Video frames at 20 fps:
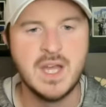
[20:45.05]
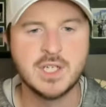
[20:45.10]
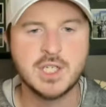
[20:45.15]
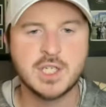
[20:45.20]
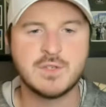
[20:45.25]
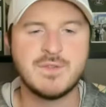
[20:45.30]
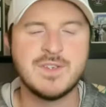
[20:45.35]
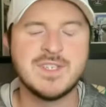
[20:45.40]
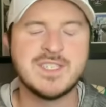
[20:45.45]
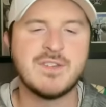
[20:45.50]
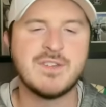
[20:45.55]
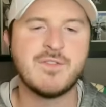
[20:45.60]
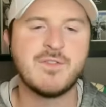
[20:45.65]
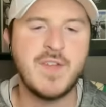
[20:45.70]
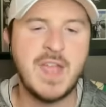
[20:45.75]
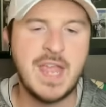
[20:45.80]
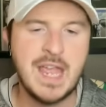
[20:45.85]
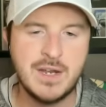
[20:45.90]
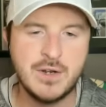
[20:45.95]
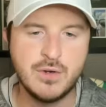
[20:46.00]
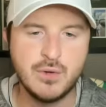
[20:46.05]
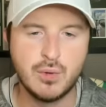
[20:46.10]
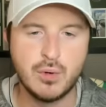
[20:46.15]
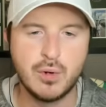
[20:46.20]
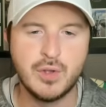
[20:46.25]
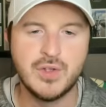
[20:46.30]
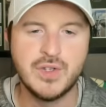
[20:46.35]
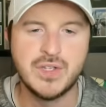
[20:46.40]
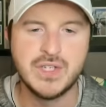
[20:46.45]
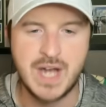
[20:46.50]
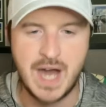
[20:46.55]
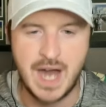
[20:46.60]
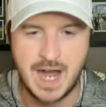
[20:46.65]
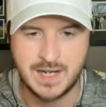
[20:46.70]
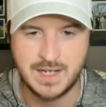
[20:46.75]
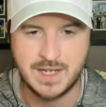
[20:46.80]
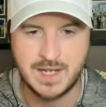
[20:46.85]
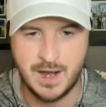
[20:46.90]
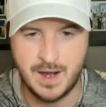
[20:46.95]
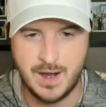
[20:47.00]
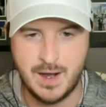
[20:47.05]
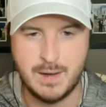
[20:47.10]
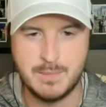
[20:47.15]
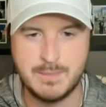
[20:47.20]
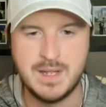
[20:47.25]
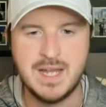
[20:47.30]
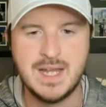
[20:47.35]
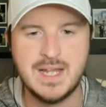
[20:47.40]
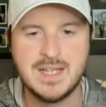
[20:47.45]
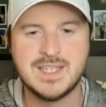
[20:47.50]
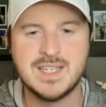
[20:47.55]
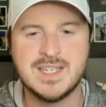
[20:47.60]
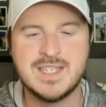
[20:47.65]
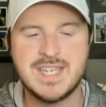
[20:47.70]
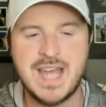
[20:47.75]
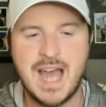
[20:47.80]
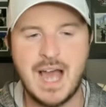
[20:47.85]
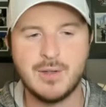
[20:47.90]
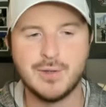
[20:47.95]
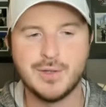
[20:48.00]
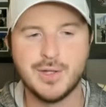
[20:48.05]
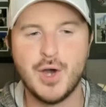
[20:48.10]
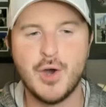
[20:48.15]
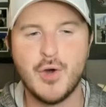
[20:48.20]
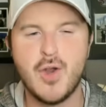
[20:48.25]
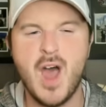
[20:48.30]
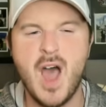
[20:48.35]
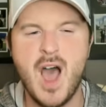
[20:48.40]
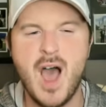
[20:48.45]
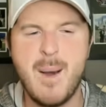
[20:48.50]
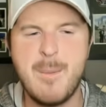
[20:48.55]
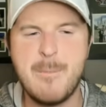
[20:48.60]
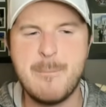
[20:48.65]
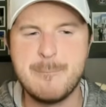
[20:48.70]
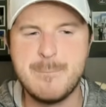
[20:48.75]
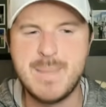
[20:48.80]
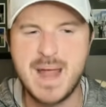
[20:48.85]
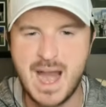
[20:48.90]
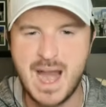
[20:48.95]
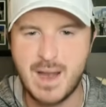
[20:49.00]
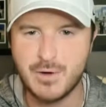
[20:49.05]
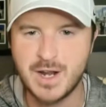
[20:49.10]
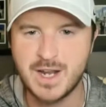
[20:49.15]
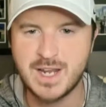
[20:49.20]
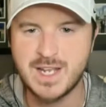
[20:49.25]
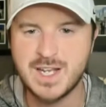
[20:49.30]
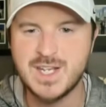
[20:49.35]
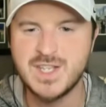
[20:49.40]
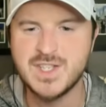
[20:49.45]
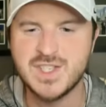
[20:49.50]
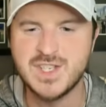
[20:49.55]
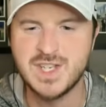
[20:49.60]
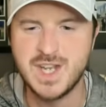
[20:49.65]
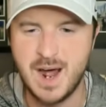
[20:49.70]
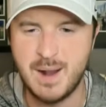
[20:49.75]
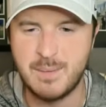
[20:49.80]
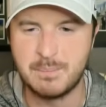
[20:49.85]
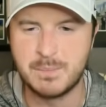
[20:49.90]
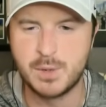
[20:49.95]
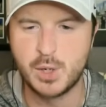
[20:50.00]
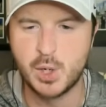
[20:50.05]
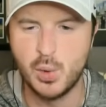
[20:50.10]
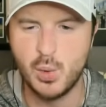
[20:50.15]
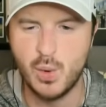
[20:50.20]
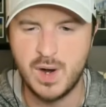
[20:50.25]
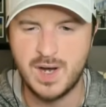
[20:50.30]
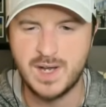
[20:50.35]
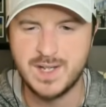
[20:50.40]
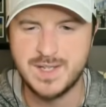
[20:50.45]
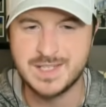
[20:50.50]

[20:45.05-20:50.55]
Just visit FanDuel.com to download America's number one